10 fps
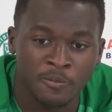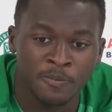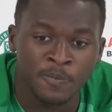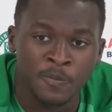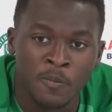
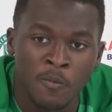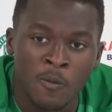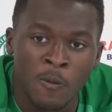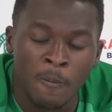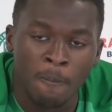So, so
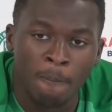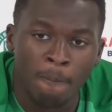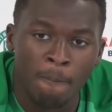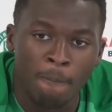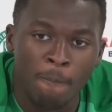tell us about
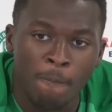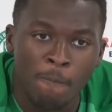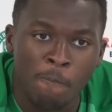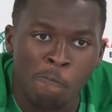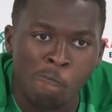your career
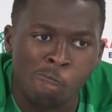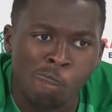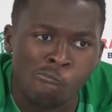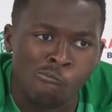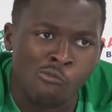so
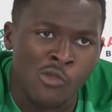far.